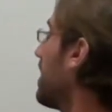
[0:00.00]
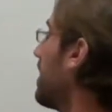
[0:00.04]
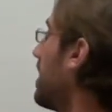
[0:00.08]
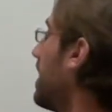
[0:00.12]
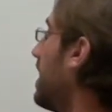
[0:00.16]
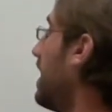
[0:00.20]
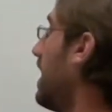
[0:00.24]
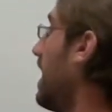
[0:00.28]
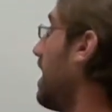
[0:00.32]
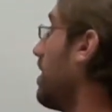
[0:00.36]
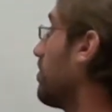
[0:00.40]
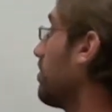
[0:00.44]

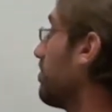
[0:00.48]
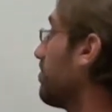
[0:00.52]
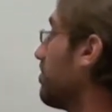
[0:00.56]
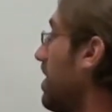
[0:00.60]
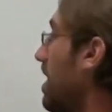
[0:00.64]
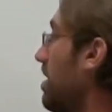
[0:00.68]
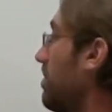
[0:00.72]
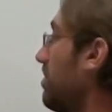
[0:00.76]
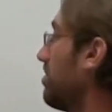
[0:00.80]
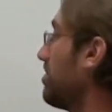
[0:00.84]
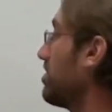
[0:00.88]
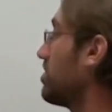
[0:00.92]
I will
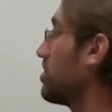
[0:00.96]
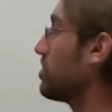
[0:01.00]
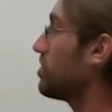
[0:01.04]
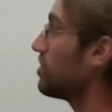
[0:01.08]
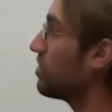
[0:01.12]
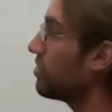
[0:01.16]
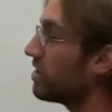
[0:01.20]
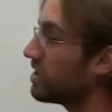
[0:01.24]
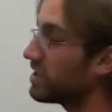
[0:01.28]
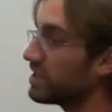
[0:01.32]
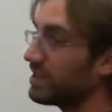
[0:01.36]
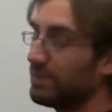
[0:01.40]
probably just
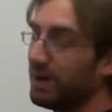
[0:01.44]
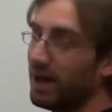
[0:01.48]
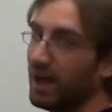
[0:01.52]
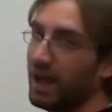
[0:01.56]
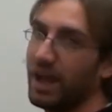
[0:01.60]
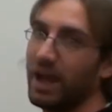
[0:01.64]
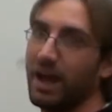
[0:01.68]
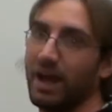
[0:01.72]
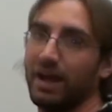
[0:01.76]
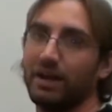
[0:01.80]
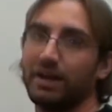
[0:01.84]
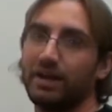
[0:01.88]
do this in my
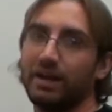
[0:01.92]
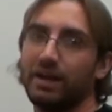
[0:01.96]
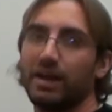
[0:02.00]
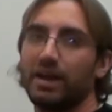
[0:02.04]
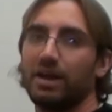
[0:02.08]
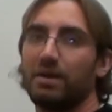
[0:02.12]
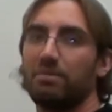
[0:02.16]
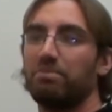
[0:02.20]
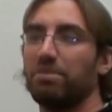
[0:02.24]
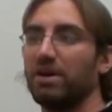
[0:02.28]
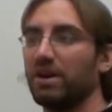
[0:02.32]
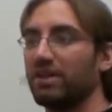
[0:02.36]
head.
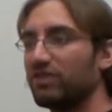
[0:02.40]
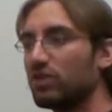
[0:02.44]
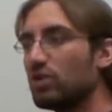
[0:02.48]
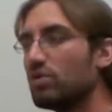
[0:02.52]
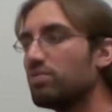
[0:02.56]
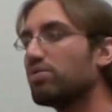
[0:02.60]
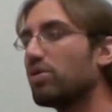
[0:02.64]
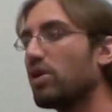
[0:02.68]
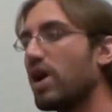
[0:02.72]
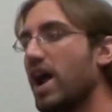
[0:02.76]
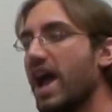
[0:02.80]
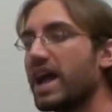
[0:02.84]
But if you
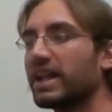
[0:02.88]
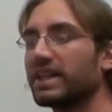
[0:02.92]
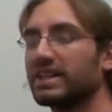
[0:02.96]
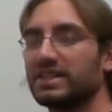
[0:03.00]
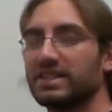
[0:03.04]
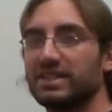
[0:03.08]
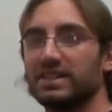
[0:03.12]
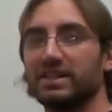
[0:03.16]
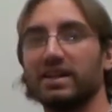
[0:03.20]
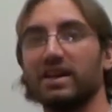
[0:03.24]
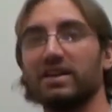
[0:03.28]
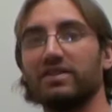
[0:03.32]

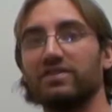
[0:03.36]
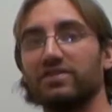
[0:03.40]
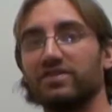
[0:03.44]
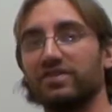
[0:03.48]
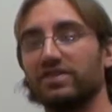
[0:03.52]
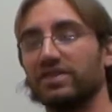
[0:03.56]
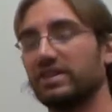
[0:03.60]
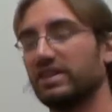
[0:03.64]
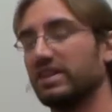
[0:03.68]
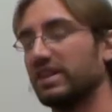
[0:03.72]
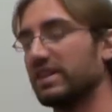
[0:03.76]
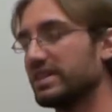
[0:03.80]
practice
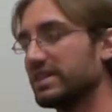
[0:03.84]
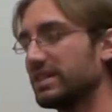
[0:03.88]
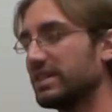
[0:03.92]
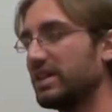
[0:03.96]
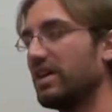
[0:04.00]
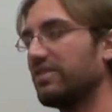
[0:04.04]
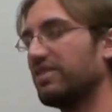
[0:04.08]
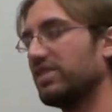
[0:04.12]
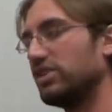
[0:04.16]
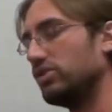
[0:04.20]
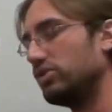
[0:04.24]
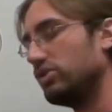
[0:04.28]
enough,
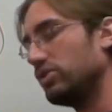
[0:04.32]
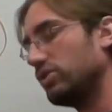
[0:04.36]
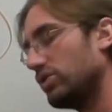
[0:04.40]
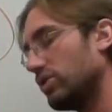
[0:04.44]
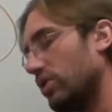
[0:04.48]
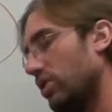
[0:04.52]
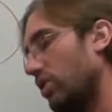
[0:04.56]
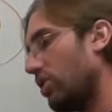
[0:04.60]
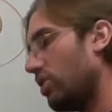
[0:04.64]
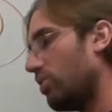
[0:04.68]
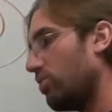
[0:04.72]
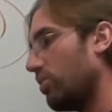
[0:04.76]
and you do
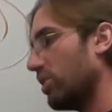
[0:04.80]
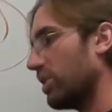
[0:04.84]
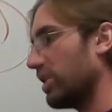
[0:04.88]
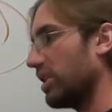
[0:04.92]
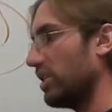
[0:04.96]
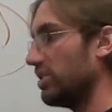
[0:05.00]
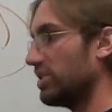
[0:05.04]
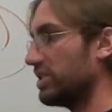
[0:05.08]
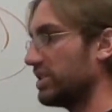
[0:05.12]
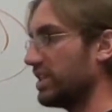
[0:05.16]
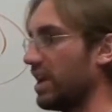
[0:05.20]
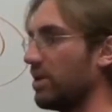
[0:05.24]
your homework
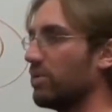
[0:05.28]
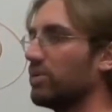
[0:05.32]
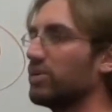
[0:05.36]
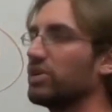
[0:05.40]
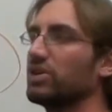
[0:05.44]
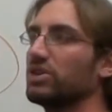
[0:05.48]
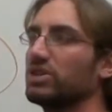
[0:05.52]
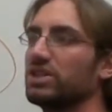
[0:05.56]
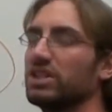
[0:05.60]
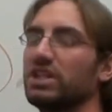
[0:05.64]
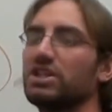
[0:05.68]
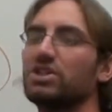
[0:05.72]
and you stay with
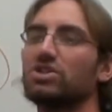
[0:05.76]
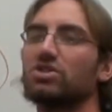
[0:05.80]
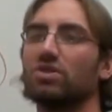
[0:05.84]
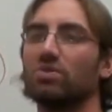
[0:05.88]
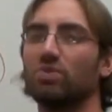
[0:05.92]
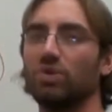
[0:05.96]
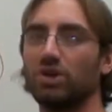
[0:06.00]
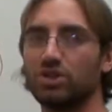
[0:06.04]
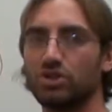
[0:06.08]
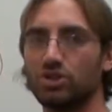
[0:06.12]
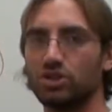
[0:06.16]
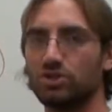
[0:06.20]
your teacher and
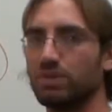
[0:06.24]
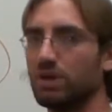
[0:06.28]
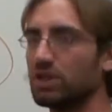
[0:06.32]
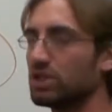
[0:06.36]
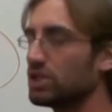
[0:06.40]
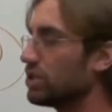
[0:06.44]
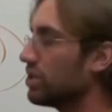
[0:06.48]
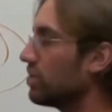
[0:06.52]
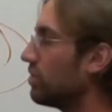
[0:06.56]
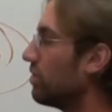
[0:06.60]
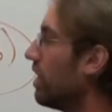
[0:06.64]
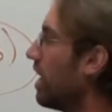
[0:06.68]
what you're
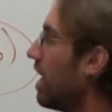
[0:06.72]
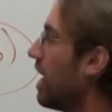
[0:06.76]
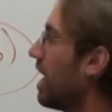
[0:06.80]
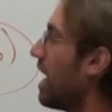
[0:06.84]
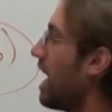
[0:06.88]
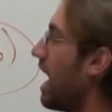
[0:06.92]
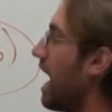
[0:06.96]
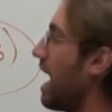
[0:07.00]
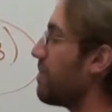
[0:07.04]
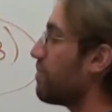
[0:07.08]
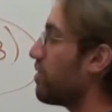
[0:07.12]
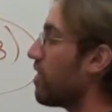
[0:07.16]
supposed to do,
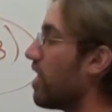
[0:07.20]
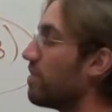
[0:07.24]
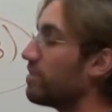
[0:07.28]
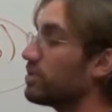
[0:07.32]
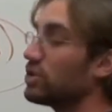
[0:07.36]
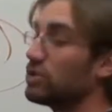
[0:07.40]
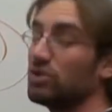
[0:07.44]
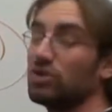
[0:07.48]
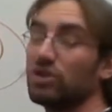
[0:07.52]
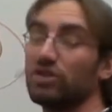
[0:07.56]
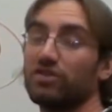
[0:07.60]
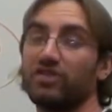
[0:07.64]
I
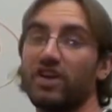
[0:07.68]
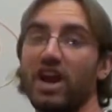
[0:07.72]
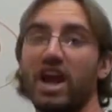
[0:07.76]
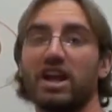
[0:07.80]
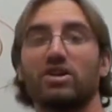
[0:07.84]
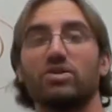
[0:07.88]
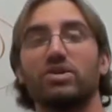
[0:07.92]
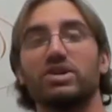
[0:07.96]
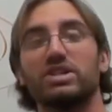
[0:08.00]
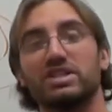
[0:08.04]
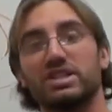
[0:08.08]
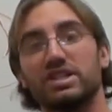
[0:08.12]
promise you, your
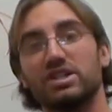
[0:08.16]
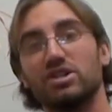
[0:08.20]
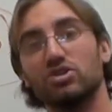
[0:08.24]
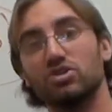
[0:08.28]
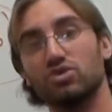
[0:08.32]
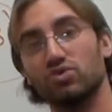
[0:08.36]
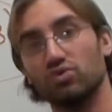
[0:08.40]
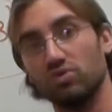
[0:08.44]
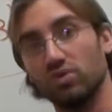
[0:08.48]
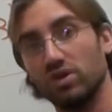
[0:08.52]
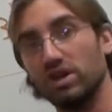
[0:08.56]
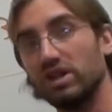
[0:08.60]
factoring
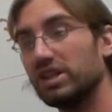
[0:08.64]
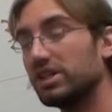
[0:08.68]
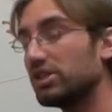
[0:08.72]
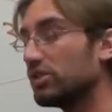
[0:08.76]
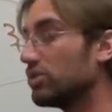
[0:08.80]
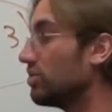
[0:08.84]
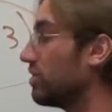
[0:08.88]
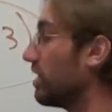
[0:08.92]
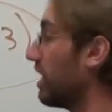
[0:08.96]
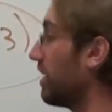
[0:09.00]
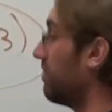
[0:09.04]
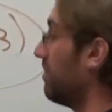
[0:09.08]
skills really
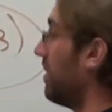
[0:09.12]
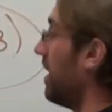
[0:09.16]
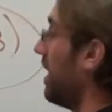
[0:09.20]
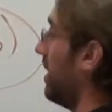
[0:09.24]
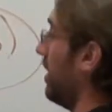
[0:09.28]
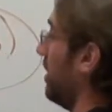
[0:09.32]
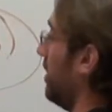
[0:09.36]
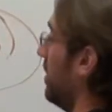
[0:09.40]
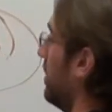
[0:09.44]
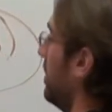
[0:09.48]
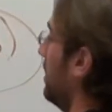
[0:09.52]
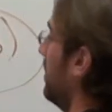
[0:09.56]
do get
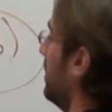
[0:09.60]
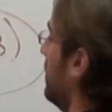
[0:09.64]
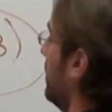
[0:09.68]
better.